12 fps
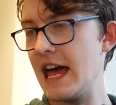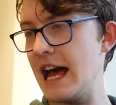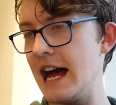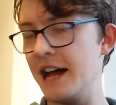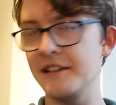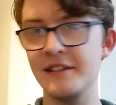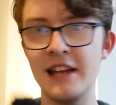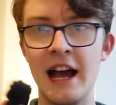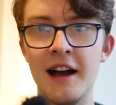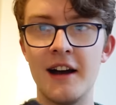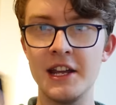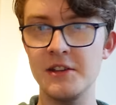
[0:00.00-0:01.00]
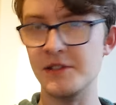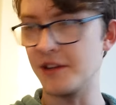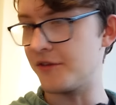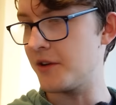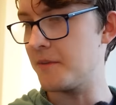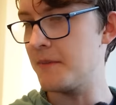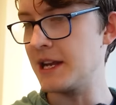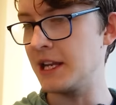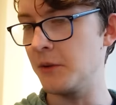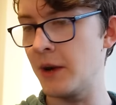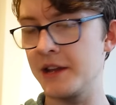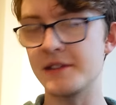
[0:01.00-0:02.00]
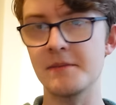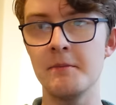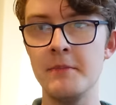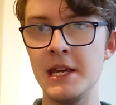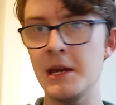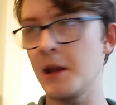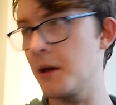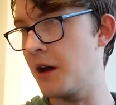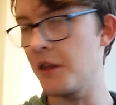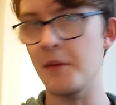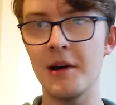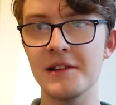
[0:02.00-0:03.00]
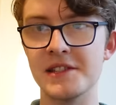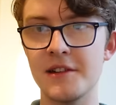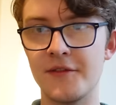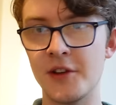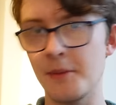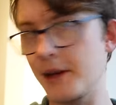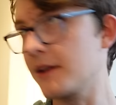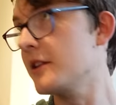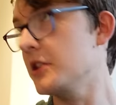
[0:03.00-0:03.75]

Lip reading: And yeah, I use it for mainly when it's me and another person are filming,